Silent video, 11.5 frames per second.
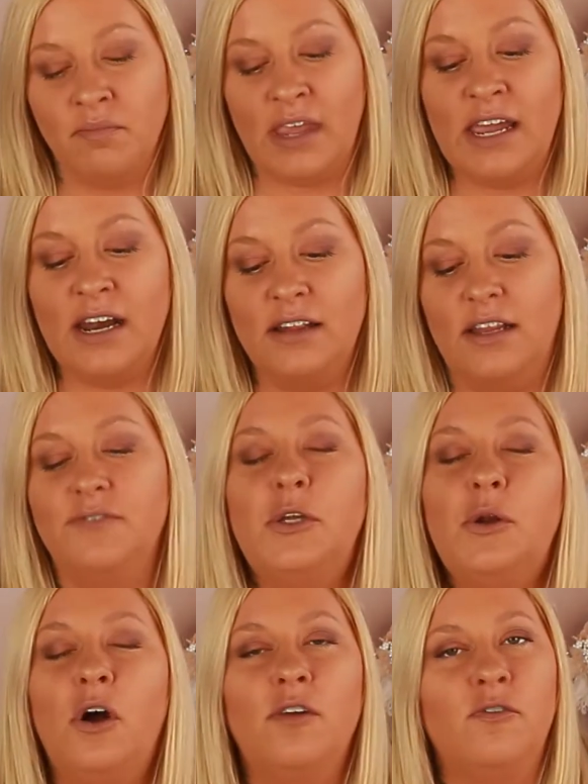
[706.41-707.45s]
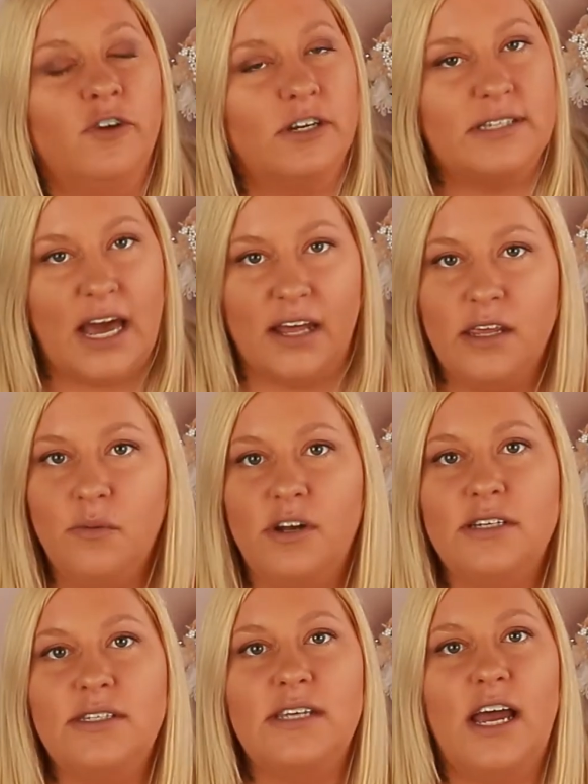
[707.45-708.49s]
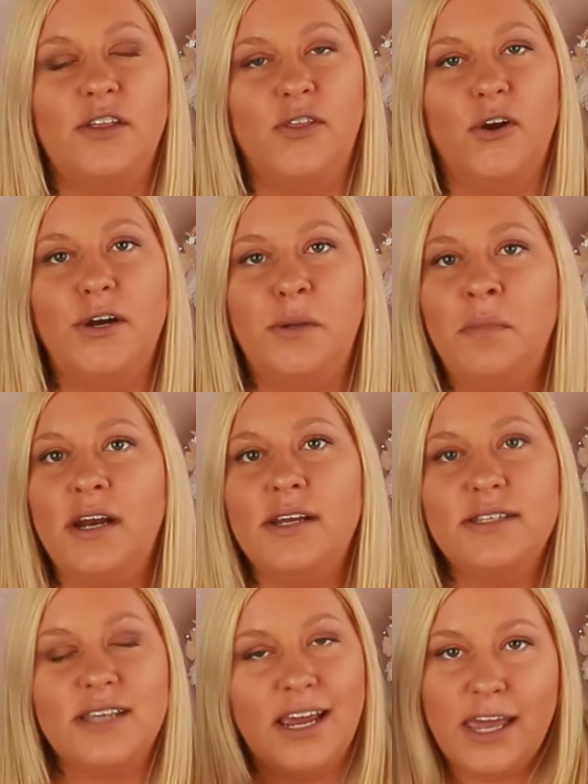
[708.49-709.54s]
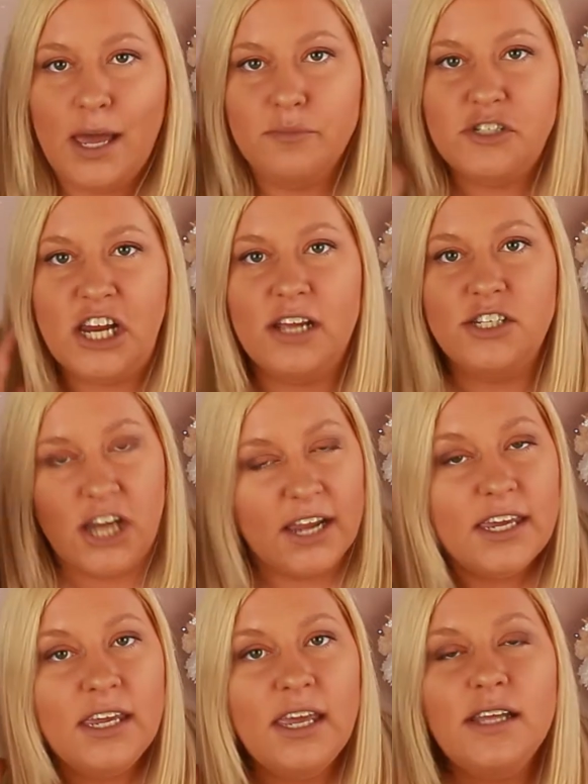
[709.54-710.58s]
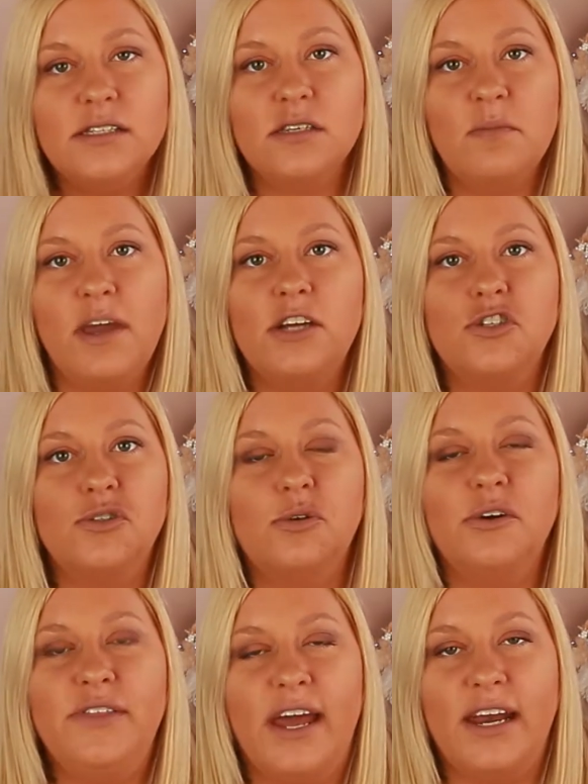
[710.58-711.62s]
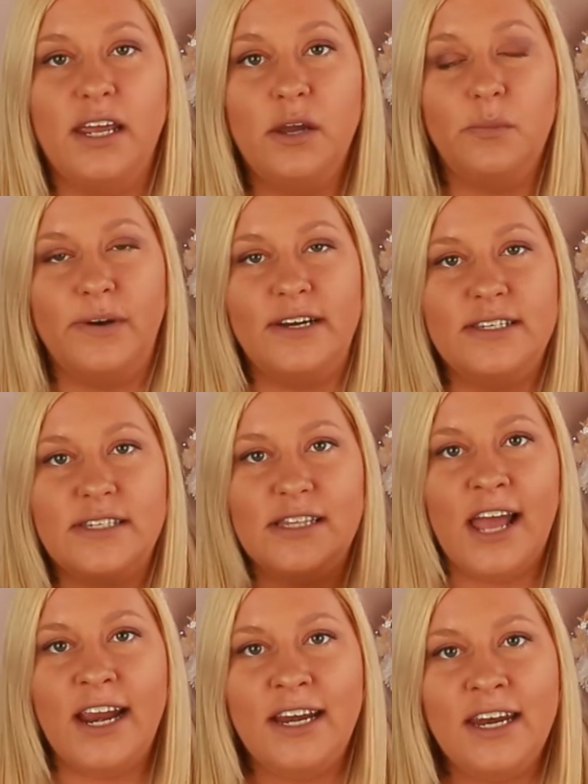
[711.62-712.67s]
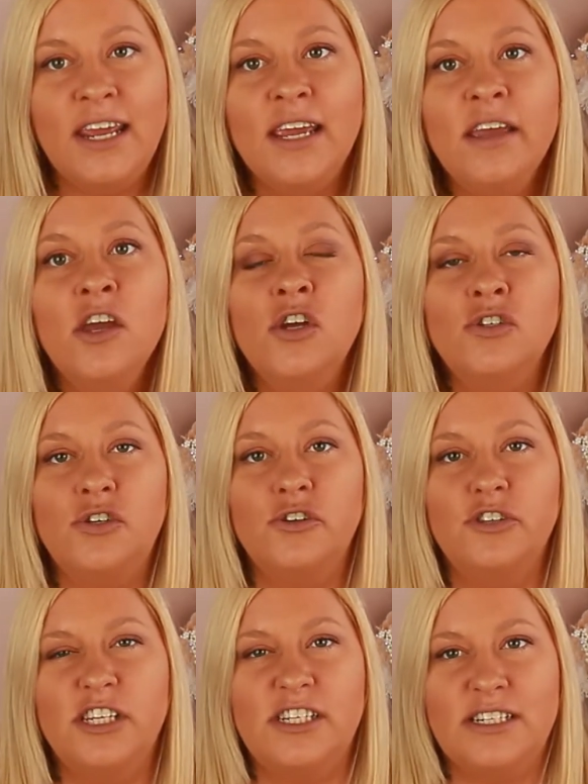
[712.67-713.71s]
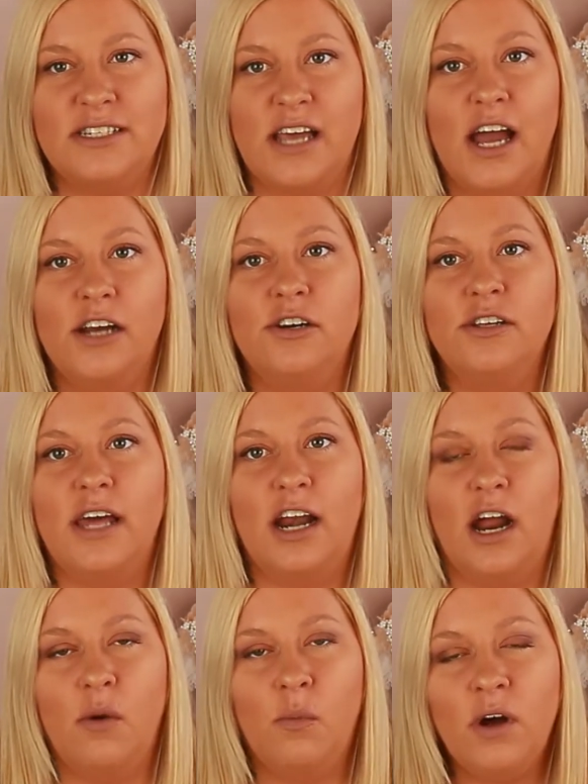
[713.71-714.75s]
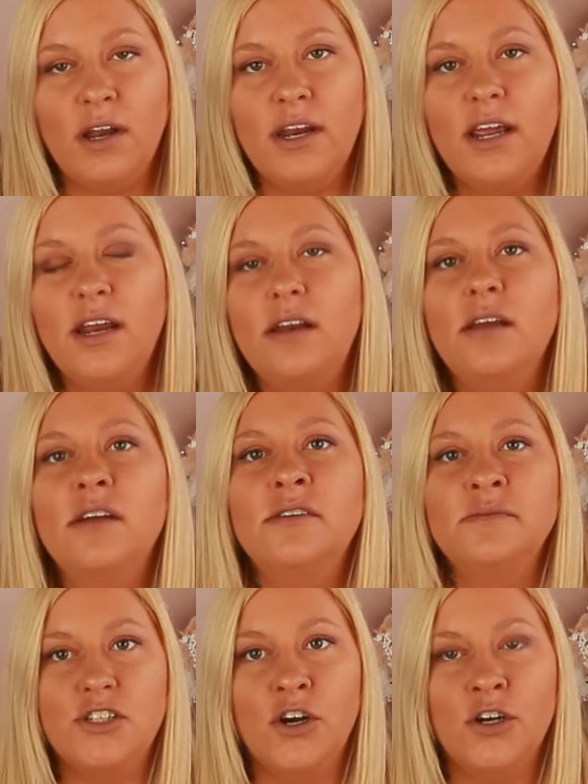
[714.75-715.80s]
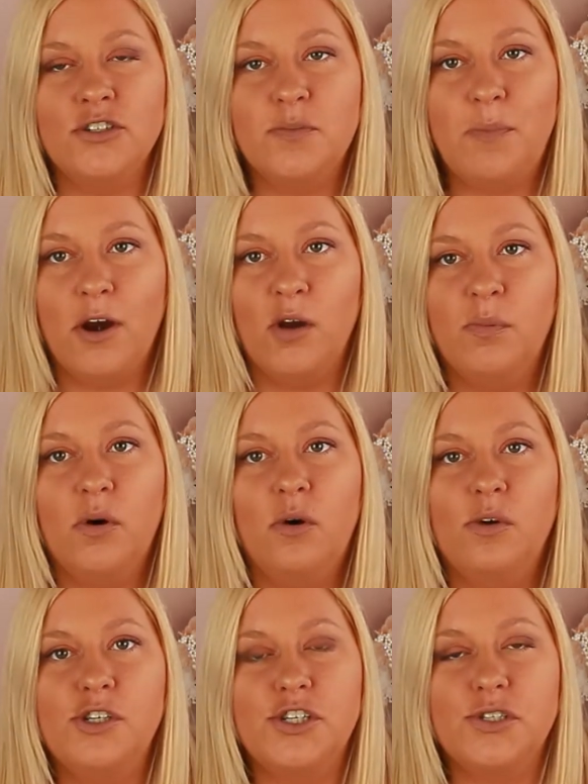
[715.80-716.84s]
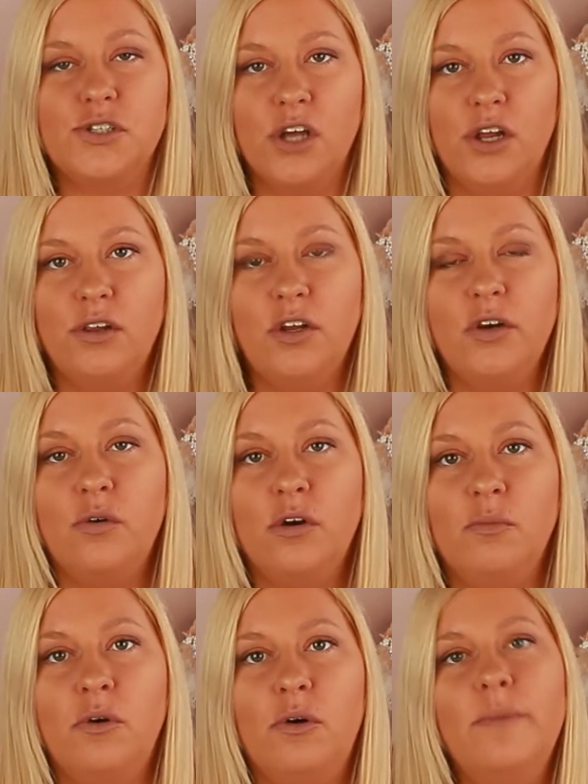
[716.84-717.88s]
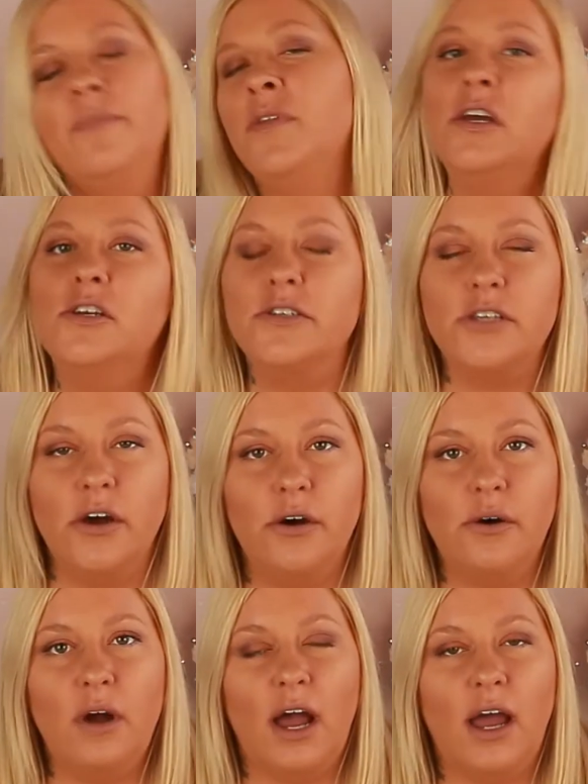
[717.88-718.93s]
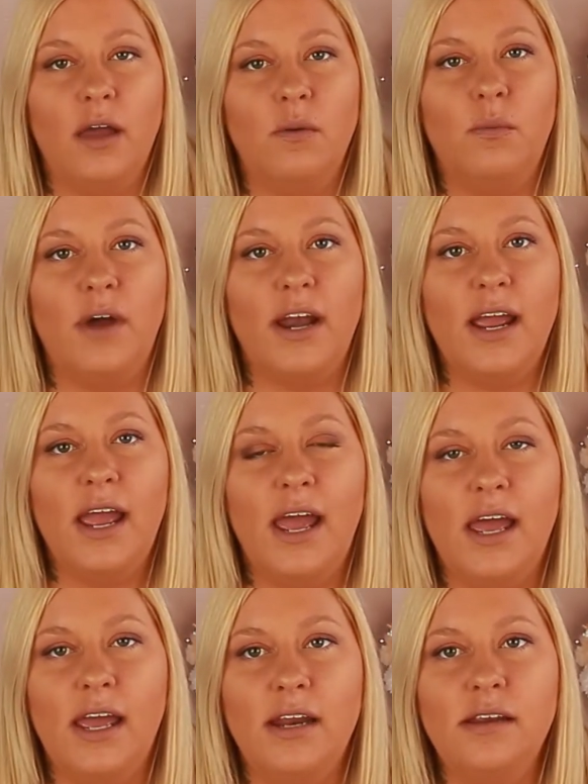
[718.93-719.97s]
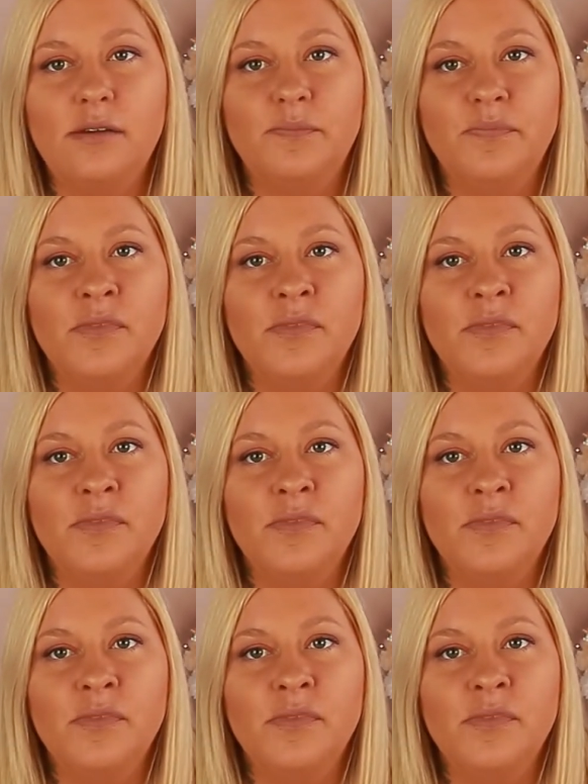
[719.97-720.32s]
and I left it on for exactly what it said, 30 minutes. I kept checking it to make sure that it was lightening to the desire that I wanted. It turns purple, which is totally normal. So I went ahead